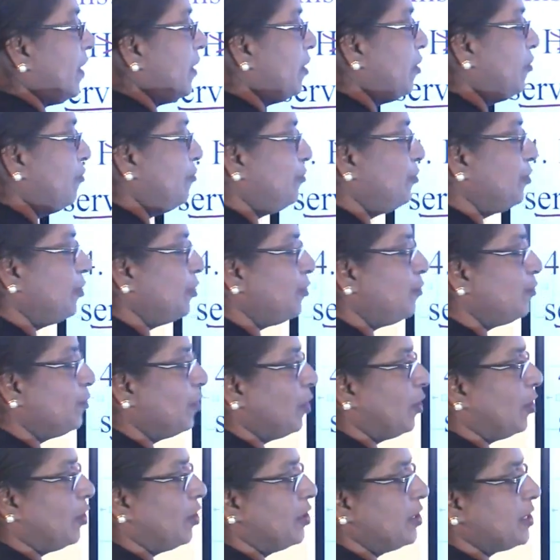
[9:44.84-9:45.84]
The food
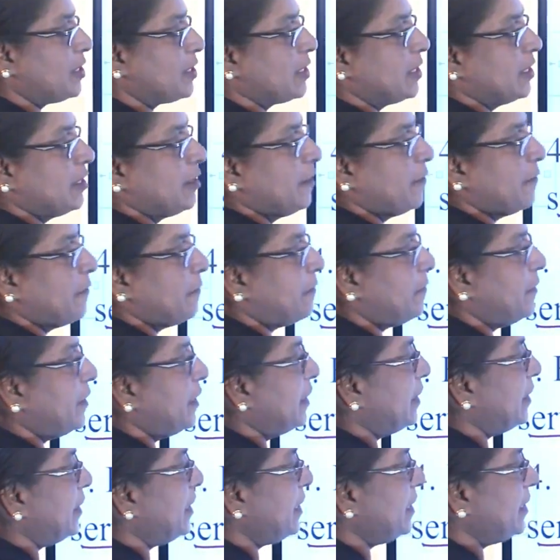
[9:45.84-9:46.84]
was
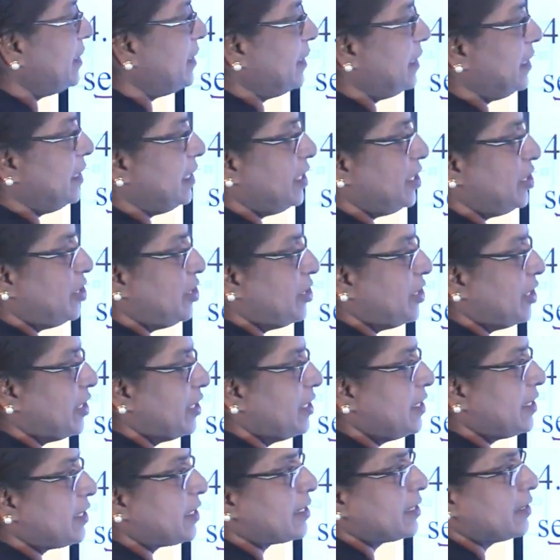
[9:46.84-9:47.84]
very
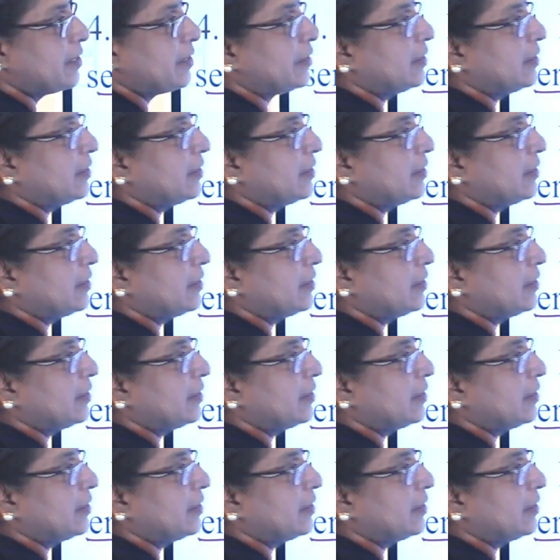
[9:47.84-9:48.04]
delicious.